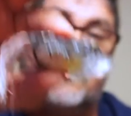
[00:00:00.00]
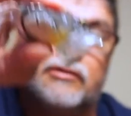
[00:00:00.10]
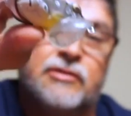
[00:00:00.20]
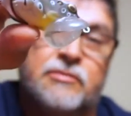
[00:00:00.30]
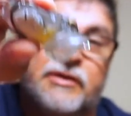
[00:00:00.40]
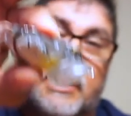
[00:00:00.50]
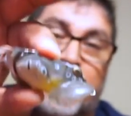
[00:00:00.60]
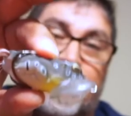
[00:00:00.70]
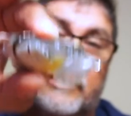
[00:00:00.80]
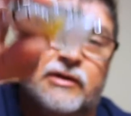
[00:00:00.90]
It'll come
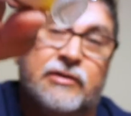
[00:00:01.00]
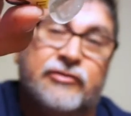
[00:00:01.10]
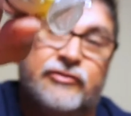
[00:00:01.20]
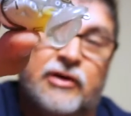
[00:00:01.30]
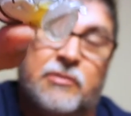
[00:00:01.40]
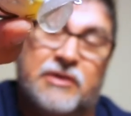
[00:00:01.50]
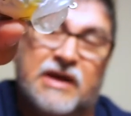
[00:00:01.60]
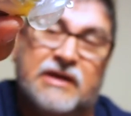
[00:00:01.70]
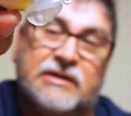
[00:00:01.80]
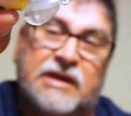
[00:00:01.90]
down on it. It'll stay. I mean,
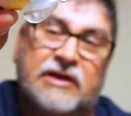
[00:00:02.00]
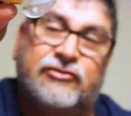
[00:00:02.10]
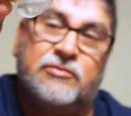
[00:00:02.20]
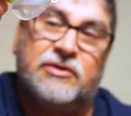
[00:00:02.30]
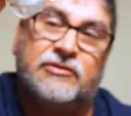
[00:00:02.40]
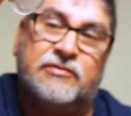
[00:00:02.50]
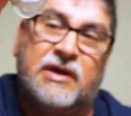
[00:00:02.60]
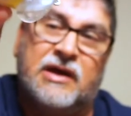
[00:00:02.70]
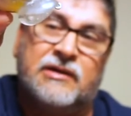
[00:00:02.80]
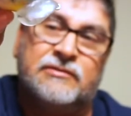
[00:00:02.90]
not so much.
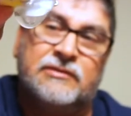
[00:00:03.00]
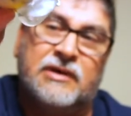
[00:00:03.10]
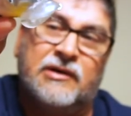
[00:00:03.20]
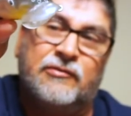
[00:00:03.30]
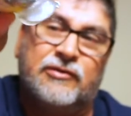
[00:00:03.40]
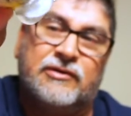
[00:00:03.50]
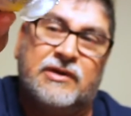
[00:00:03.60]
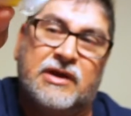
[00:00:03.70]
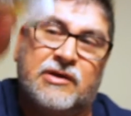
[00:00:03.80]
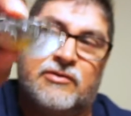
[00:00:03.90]
I would
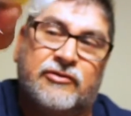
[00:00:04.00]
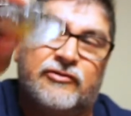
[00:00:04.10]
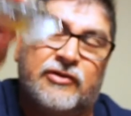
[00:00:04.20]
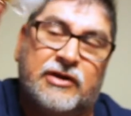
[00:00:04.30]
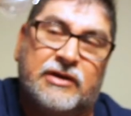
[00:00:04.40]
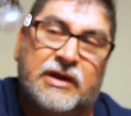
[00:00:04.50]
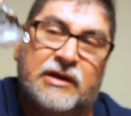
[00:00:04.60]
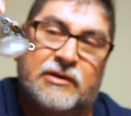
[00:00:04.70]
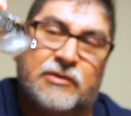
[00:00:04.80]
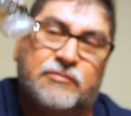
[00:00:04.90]
think it would sink
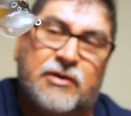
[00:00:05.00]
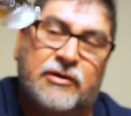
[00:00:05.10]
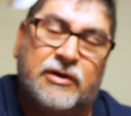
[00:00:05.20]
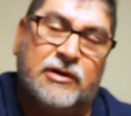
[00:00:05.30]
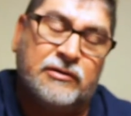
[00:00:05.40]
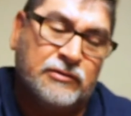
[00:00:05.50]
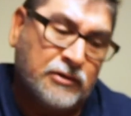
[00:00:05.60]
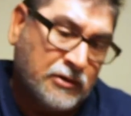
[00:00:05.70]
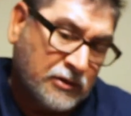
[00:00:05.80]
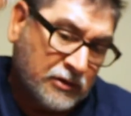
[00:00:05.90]
down.
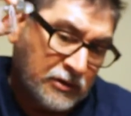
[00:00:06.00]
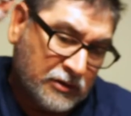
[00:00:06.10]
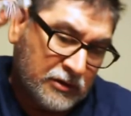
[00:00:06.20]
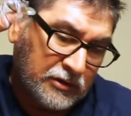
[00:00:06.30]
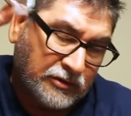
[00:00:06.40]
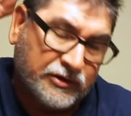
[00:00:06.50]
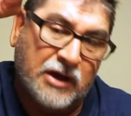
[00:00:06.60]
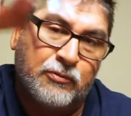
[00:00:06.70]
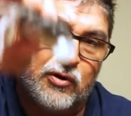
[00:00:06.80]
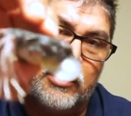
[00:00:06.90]
The
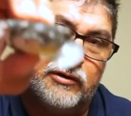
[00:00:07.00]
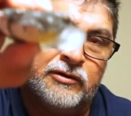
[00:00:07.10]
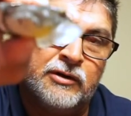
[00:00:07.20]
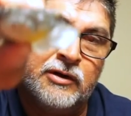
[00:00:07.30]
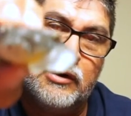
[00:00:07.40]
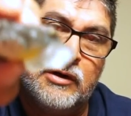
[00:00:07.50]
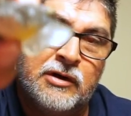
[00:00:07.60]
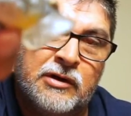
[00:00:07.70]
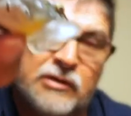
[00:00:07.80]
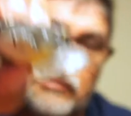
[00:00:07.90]
top water,
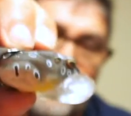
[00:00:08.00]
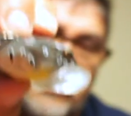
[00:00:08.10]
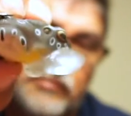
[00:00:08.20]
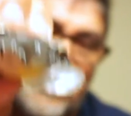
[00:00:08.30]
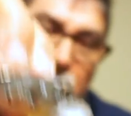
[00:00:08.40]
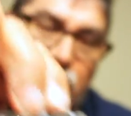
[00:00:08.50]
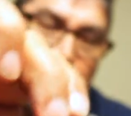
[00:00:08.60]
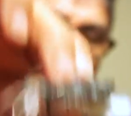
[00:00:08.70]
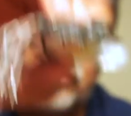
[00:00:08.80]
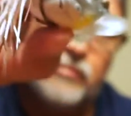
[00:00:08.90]
they'll probably
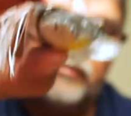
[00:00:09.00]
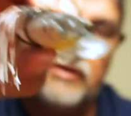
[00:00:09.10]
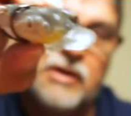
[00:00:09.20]
hook up.